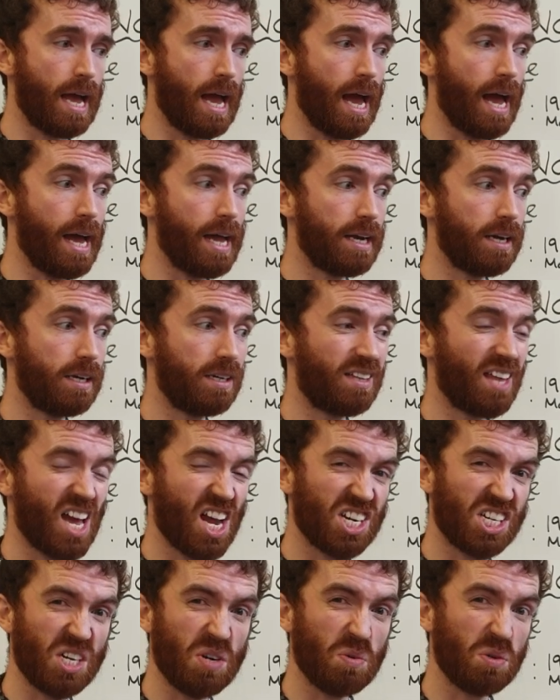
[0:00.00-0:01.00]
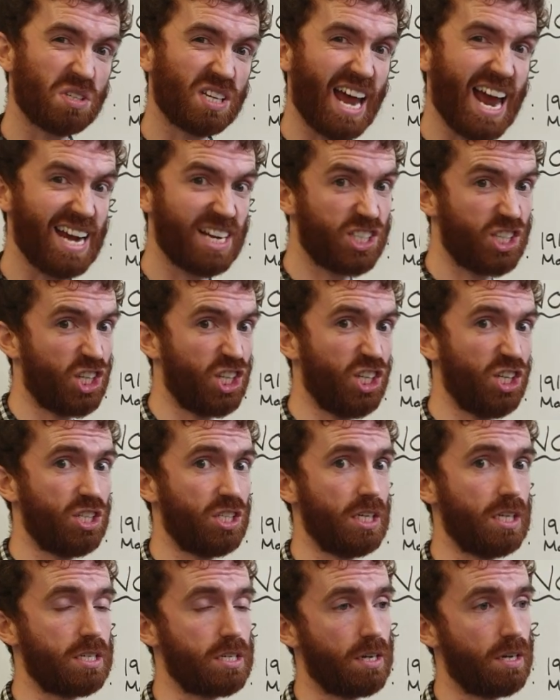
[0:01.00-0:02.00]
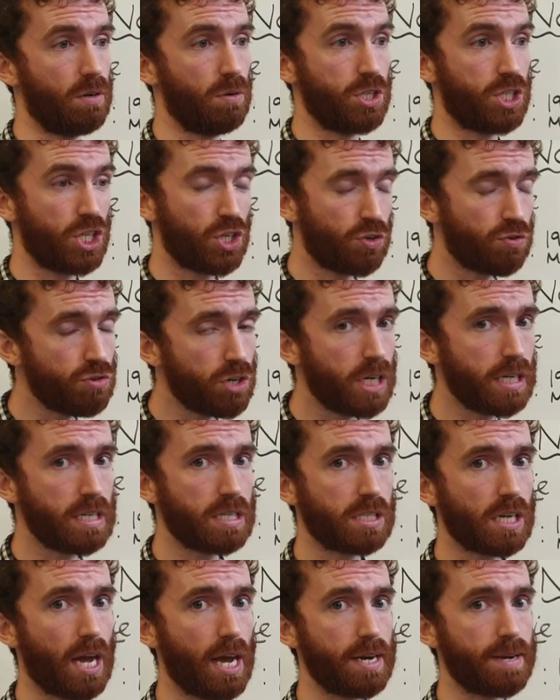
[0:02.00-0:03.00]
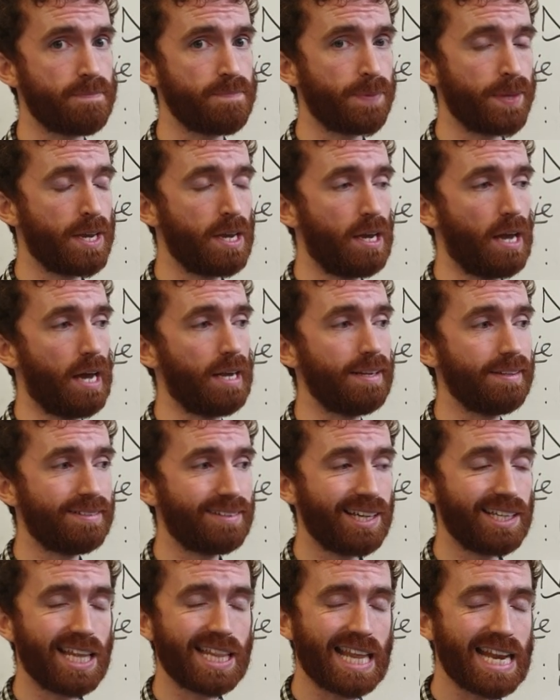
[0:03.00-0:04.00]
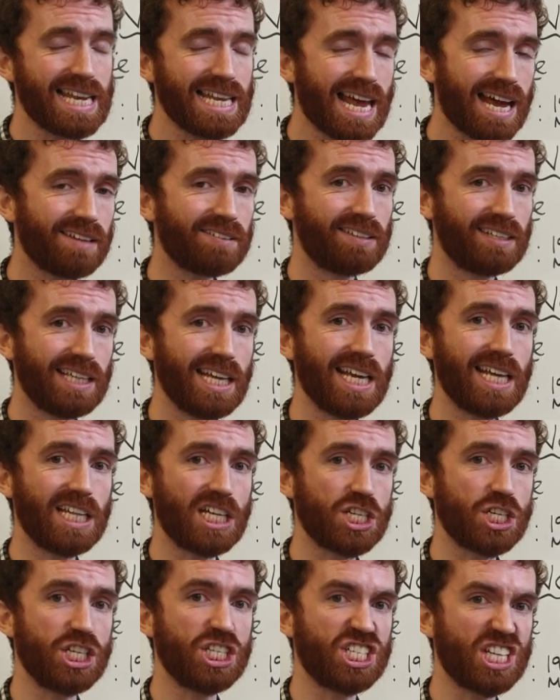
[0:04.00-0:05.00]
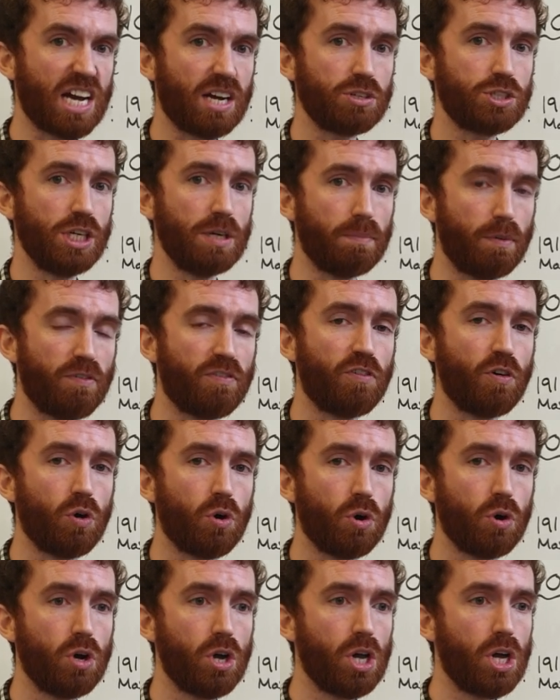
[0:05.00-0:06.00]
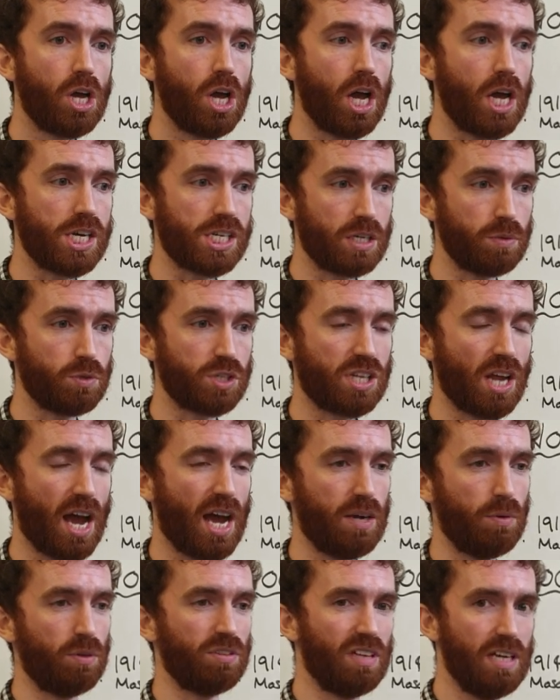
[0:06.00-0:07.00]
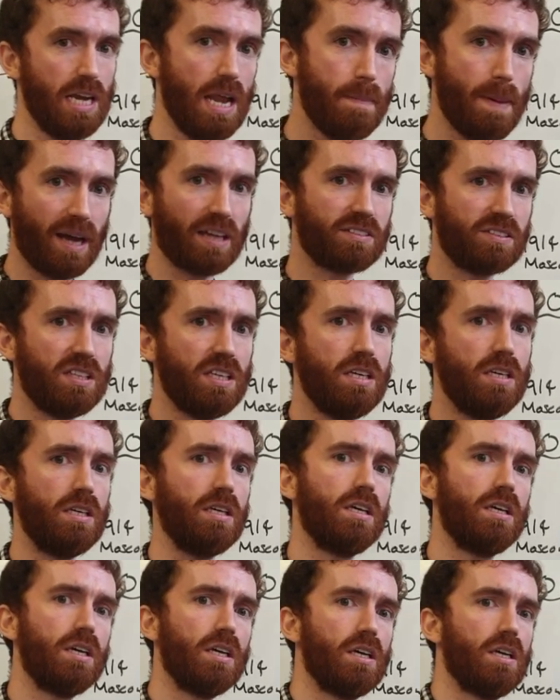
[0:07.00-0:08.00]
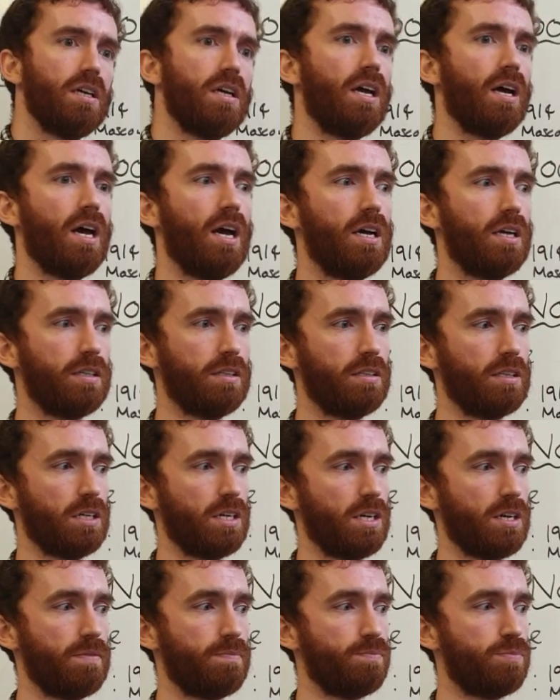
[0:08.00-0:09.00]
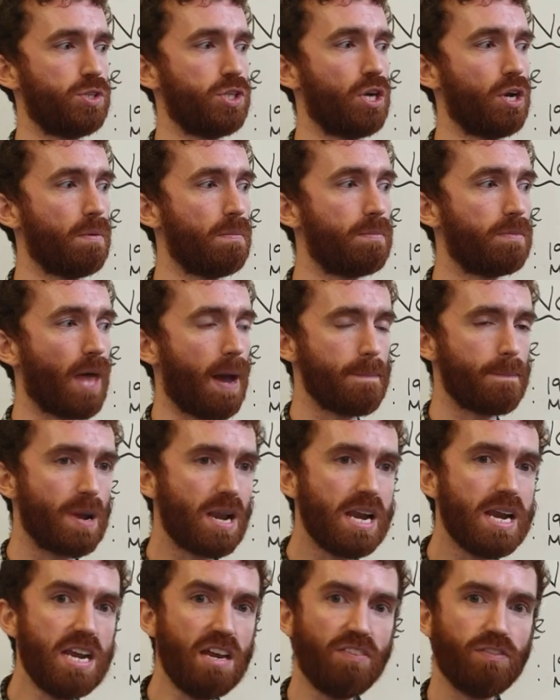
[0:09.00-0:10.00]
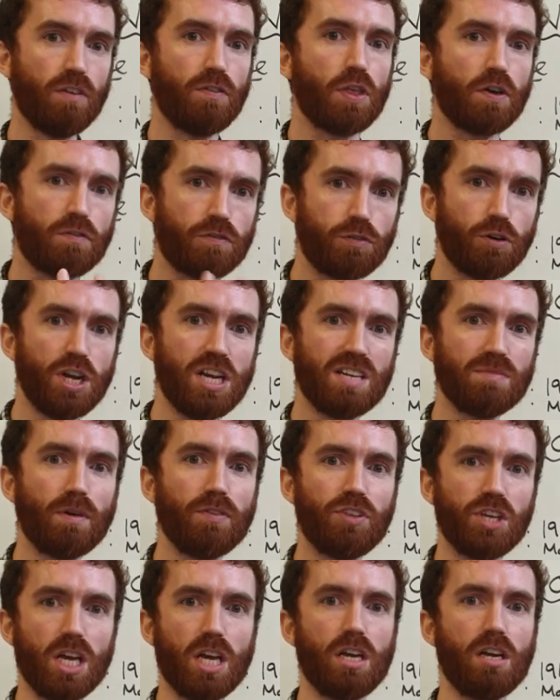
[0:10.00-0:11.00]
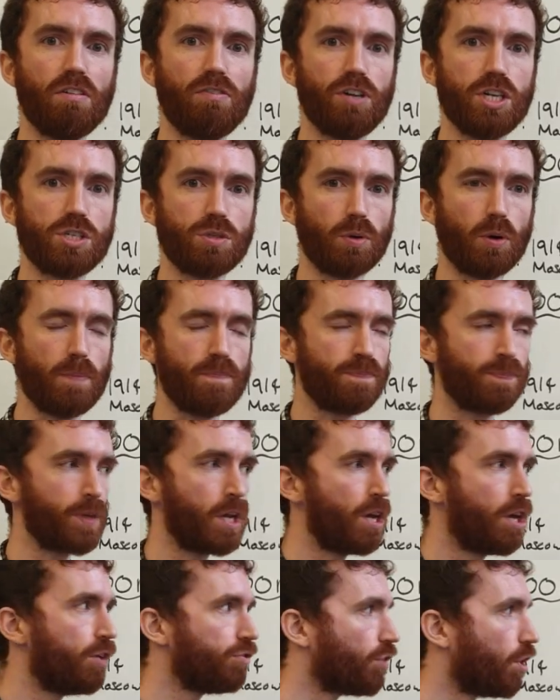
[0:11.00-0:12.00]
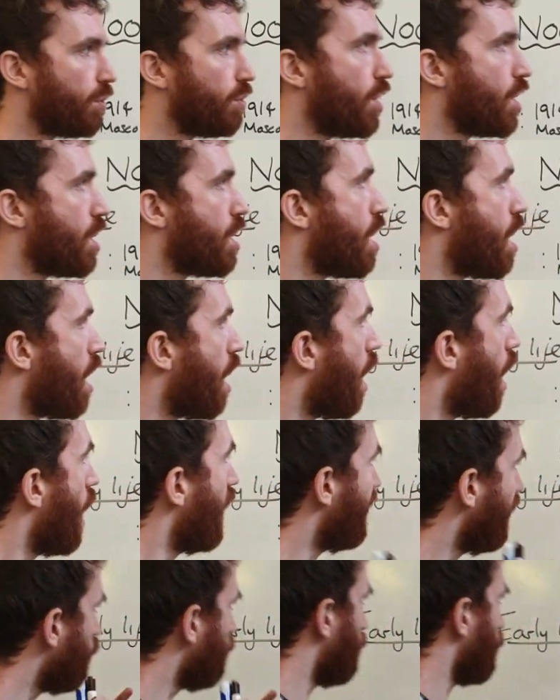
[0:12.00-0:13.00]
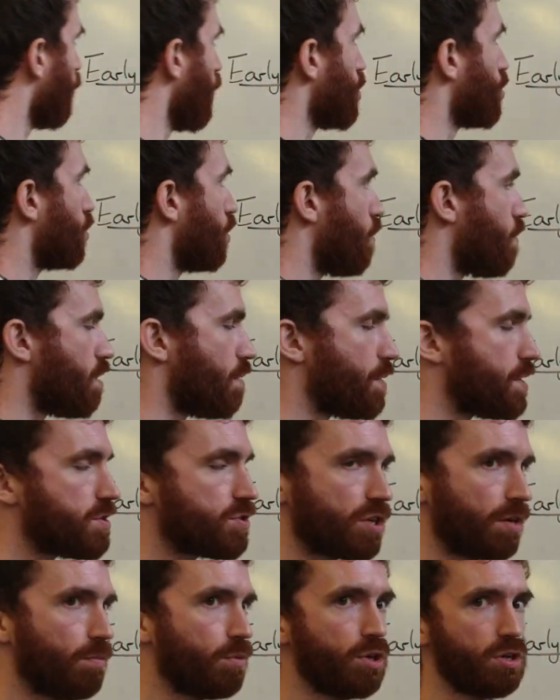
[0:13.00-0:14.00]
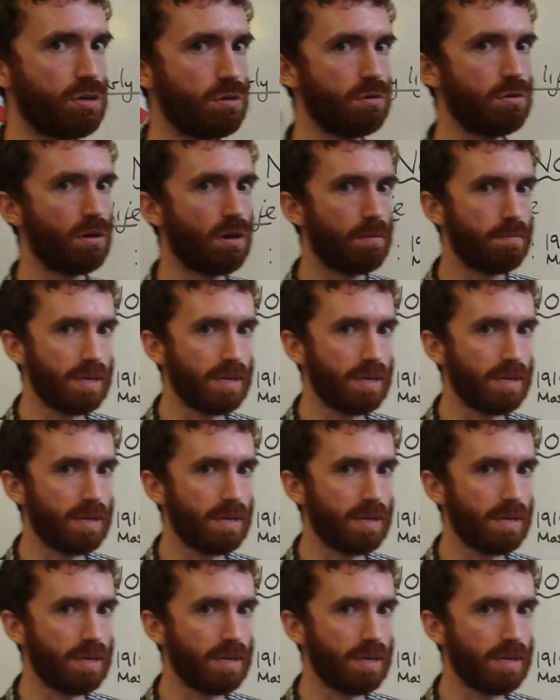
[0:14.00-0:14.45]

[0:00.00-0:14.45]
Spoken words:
And there she was executed, which is really sad. And it said that the last thing that she shouted before she was died was "Liberté," and you know, that belief of the freedom of the individual. So, an inspirational woman, someone who